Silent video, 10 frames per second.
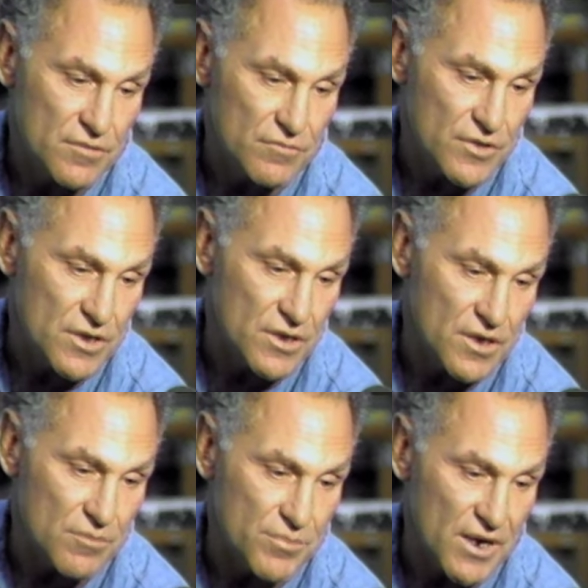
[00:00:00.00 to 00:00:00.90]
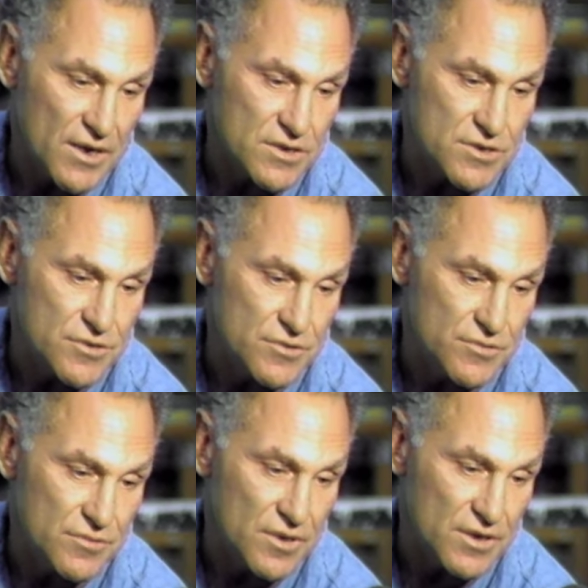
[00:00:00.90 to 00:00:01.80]
via a box
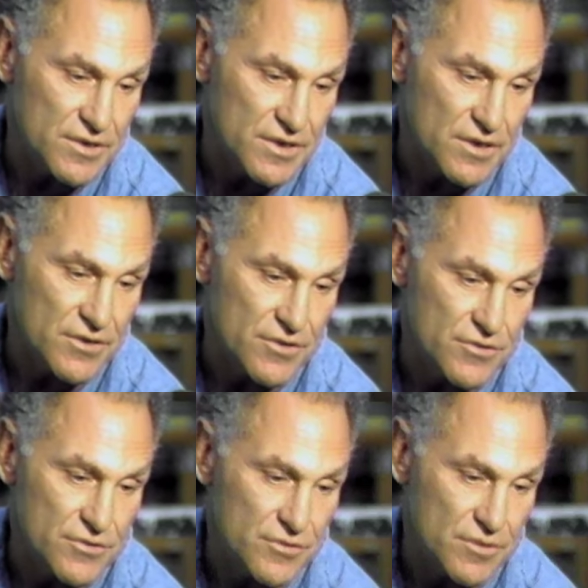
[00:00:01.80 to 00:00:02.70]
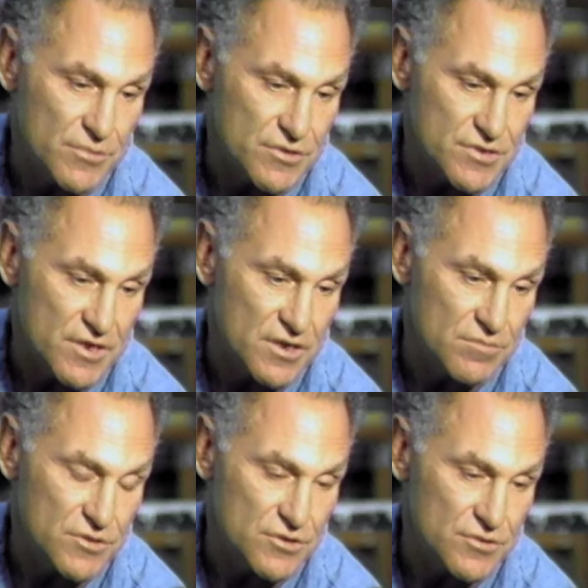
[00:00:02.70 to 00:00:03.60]
to a dealer to a
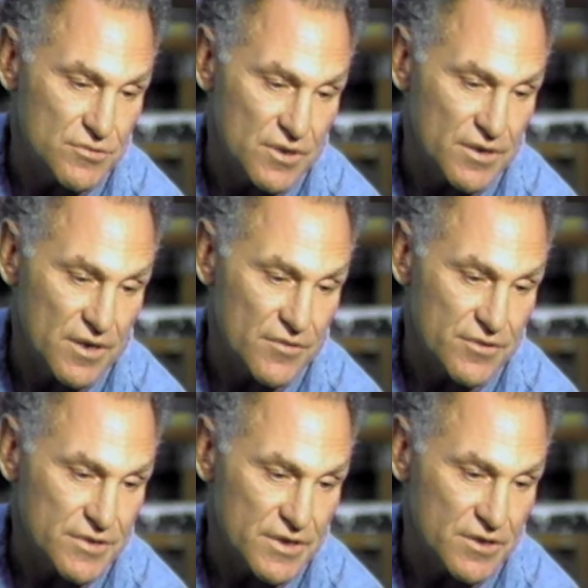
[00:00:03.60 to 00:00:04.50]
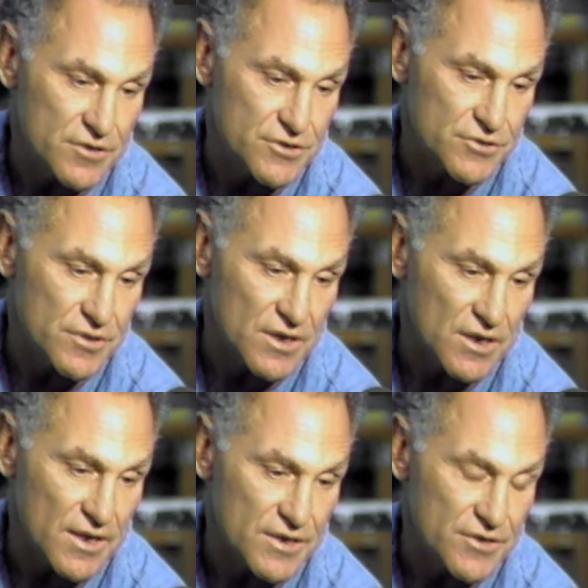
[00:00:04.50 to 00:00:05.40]
museum to another dealer to a
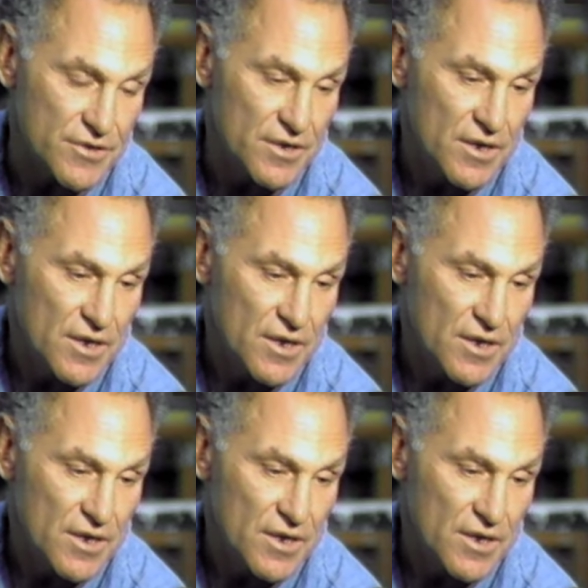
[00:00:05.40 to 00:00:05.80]
collector,